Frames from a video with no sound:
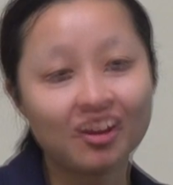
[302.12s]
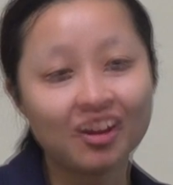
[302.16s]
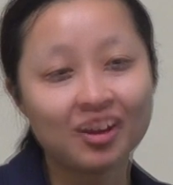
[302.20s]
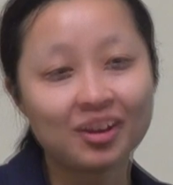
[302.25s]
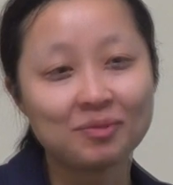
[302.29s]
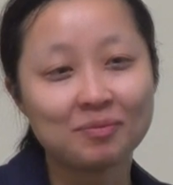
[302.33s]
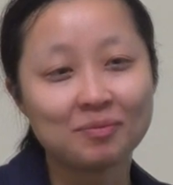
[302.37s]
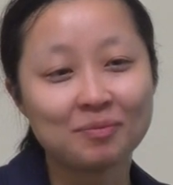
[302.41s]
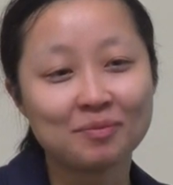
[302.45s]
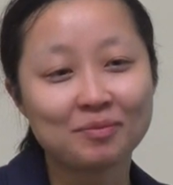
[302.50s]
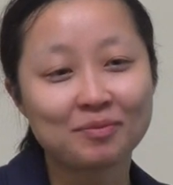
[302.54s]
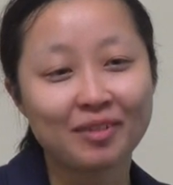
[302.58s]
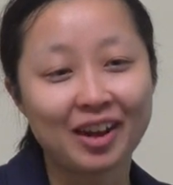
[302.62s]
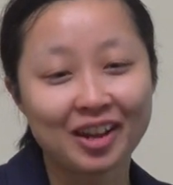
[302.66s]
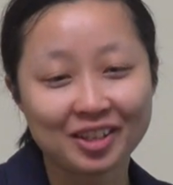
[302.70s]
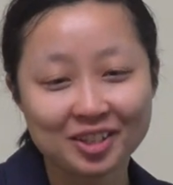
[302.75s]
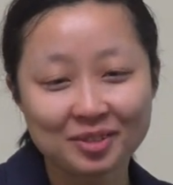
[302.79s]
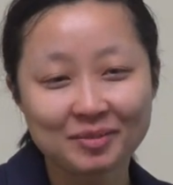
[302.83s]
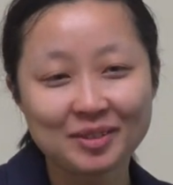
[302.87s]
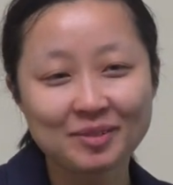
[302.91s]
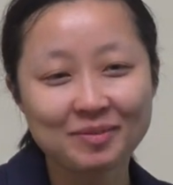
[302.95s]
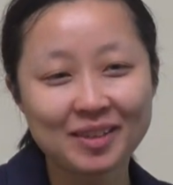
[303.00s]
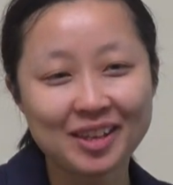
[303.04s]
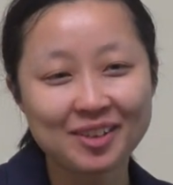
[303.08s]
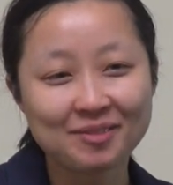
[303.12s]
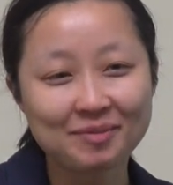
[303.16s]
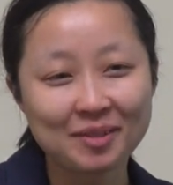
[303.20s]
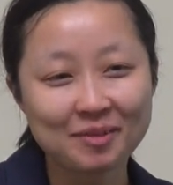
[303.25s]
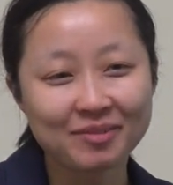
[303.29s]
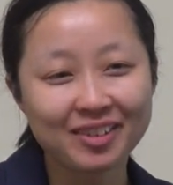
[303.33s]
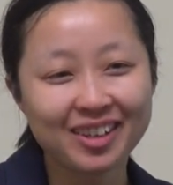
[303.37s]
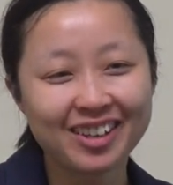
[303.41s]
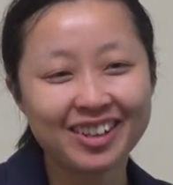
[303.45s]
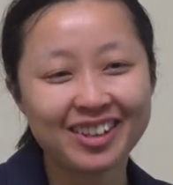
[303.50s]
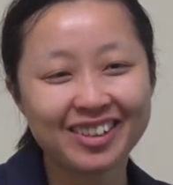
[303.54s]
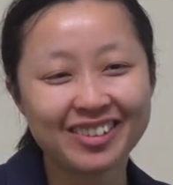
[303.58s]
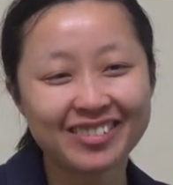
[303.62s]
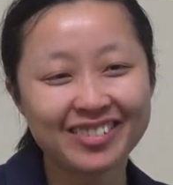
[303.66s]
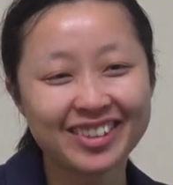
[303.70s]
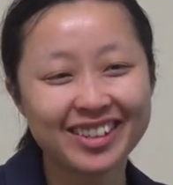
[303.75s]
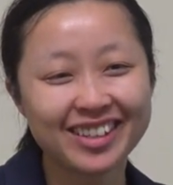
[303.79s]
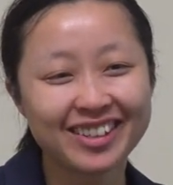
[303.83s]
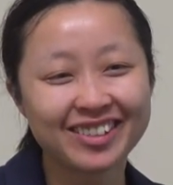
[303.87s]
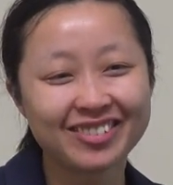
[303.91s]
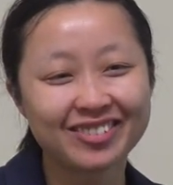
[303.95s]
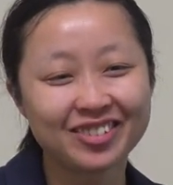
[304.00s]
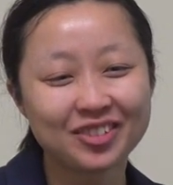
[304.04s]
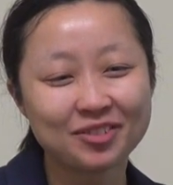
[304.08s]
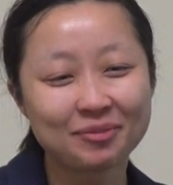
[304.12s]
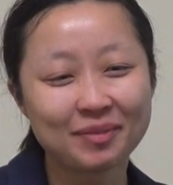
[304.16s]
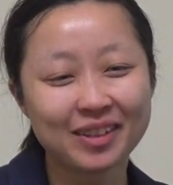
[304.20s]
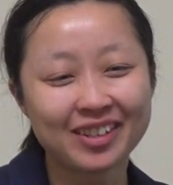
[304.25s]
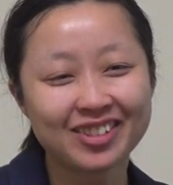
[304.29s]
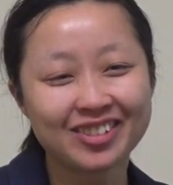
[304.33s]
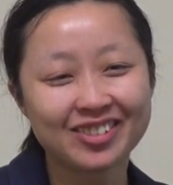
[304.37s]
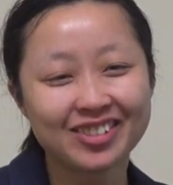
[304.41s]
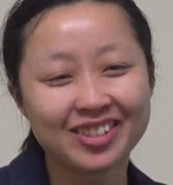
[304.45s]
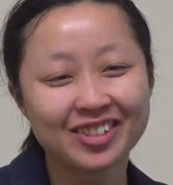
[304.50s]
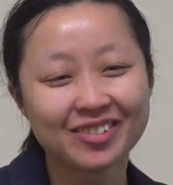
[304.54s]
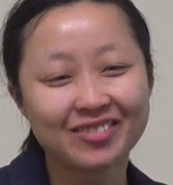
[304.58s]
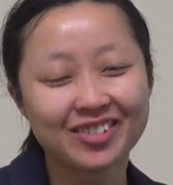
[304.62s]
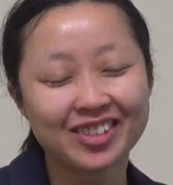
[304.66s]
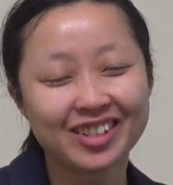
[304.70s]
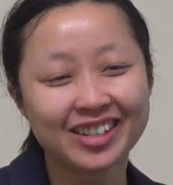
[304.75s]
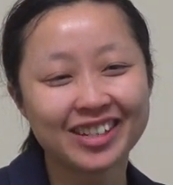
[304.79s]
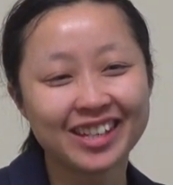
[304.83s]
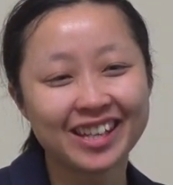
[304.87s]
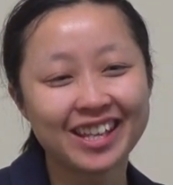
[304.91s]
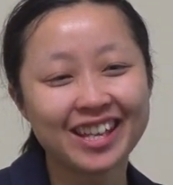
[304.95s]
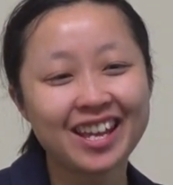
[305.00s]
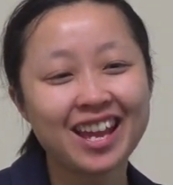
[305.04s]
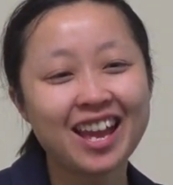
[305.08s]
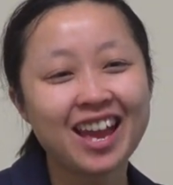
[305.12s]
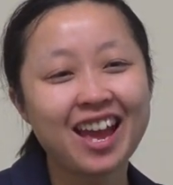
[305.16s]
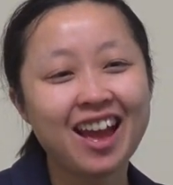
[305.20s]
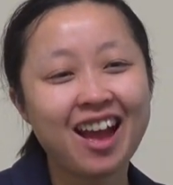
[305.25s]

I'm proud to be a member of the rural medical community.